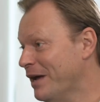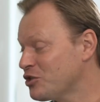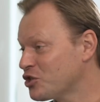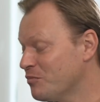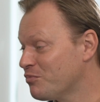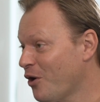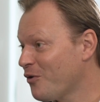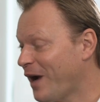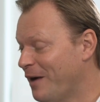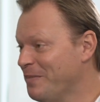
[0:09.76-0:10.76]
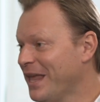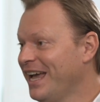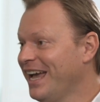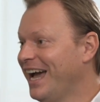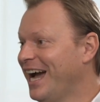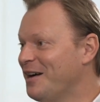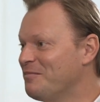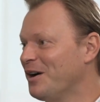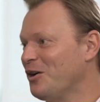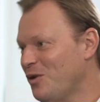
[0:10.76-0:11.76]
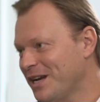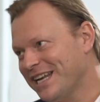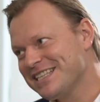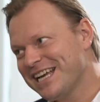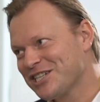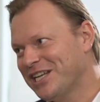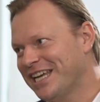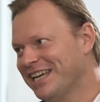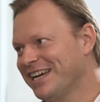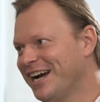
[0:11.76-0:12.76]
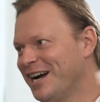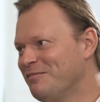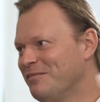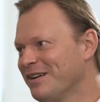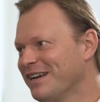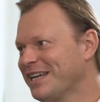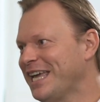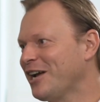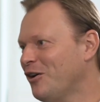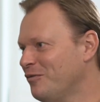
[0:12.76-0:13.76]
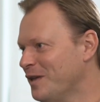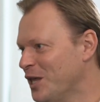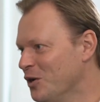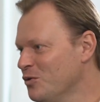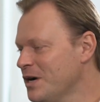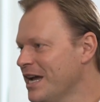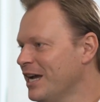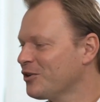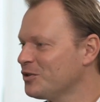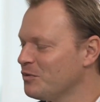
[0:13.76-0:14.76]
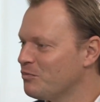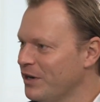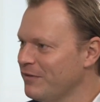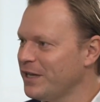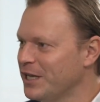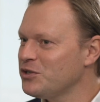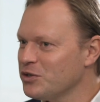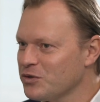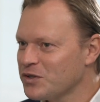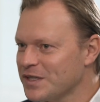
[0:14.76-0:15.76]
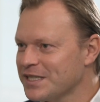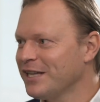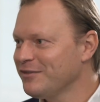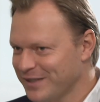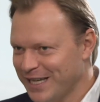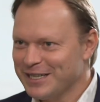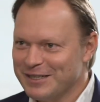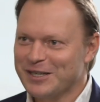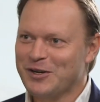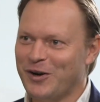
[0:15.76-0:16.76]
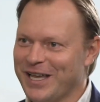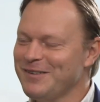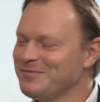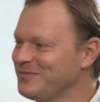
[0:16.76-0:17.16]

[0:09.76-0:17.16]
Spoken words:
Mentorship Program. Juana, let's actually kick off with you. Could you briefly introduce yourself and then Coia?